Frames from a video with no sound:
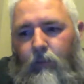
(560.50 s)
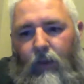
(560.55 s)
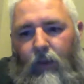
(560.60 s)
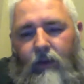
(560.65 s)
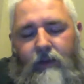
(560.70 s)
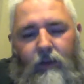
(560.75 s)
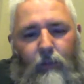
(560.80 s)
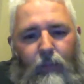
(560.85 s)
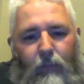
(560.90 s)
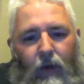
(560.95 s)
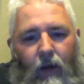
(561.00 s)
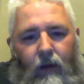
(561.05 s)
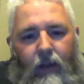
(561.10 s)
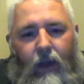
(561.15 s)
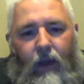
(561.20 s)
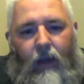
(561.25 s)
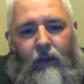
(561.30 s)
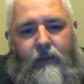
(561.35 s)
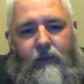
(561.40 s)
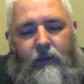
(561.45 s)
place to bug
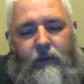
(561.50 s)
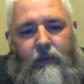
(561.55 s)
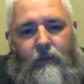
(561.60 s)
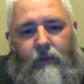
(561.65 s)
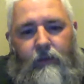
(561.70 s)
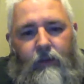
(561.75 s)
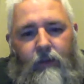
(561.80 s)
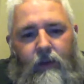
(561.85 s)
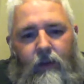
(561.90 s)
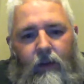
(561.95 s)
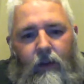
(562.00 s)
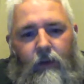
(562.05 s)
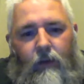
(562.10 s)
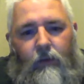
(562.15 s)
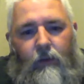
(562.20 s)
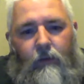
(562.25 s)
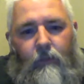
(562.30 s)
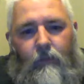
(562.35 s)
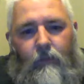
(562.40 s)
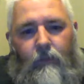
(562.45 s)
out to, you
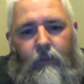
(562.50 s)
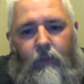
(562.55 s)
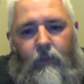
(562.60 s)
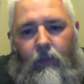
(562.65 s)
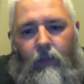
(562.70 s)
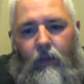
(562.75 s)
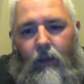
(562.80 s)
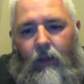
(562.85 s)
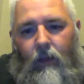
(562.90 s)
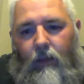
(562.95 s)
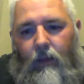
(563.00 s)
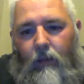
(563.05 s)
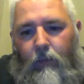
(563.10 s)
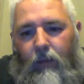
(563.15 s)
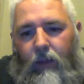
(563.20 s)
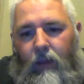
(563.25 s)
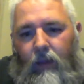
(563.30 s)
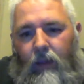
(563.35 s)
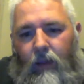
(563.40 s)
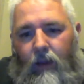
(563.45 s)
know? It could
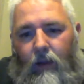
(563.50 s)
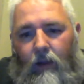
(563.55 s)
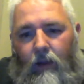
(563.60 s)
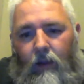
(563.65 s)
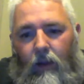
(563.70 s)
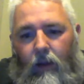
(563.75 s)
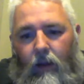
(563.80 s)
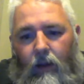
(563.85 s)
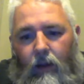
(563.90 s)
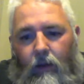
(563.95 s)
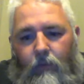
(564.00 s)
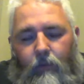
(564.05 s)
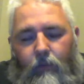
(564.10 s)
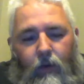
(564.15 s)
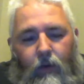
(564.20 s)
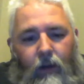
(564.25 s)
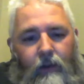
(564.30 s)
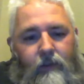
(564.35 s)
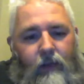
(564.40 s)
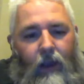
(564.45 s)
be at a, a
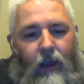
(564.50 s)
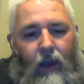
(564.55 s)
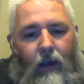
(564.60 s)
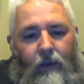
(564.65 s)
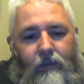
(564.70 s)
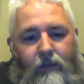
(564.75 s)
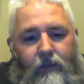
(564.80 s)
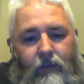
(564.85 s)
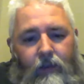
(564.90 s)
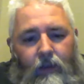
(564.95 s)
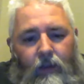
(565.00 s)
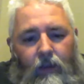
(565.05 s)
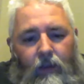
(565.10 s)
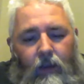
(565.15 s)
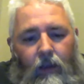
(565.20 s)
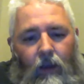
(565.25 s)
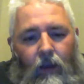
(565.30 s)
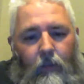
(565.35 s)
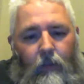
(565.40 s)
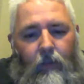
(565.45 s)
friend's house,
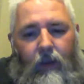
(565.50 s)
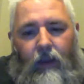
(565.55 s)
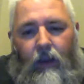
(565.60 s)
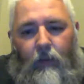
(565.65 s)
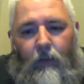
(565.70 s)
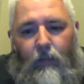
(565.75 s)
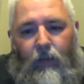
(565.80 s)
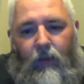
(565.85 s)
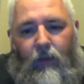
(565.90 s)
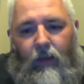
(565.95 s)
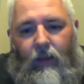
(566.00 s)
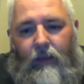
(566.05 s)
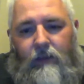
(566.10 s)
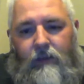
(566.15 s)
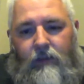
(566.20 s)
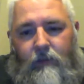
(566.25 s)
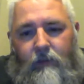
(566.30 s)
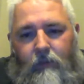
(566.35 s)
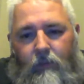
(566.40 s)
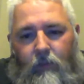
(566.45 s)
a meetup
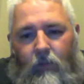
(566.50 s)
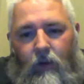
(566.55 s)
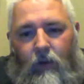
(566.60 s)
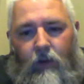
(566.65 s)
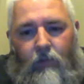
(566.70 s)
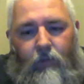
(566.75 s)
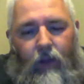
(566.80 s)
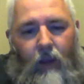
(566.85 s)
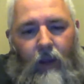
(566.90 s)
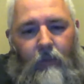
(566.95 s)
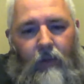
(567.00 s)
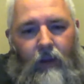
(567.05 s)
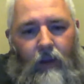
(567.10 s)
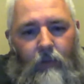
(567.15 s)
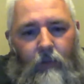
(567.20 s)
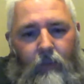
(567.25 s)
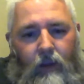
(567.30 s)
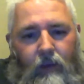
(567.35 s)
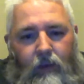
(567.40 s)
place where your family can